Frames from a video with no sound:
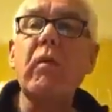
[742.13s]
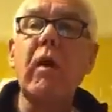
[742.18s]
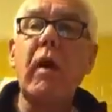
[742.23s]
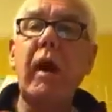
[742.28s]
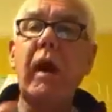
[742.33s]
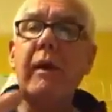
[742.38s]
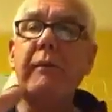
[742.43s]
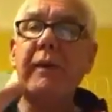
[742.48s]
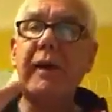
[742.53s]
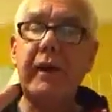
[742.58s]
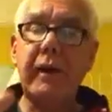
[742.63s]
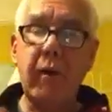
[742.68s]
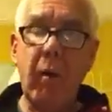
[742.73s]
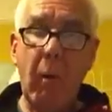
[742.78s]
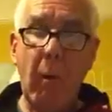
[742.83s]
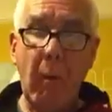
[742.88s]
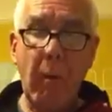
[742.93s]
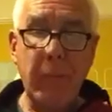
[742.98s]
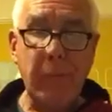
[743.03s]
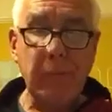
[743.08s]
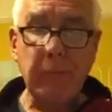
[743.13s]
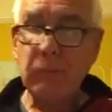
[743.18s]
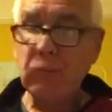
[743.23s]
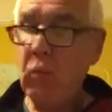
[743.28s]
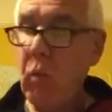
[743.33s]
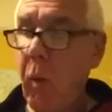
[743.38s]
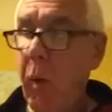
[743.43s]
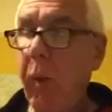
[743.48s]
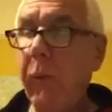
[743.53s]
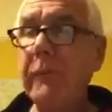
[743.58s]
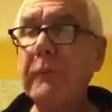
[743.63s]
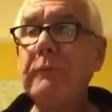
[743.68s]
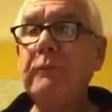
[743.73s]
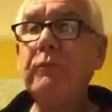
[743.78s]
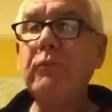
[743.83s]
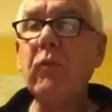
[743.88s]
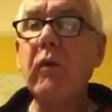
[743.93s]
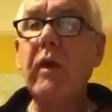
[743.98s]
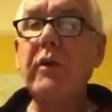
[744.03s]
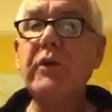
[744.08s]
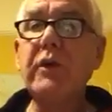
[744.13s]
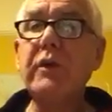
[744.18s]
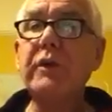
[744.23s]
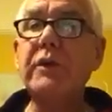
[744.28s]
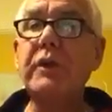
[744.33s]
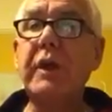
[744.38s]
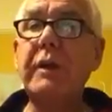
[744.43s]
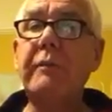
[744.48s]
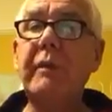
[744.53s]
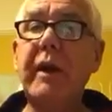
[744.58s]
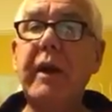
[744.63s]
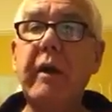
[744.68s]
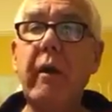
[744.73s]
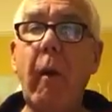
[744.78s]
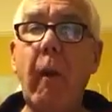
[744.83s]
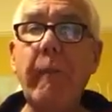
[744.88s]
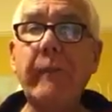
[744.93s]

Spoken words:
Hello, Mick. As you can see, Mick,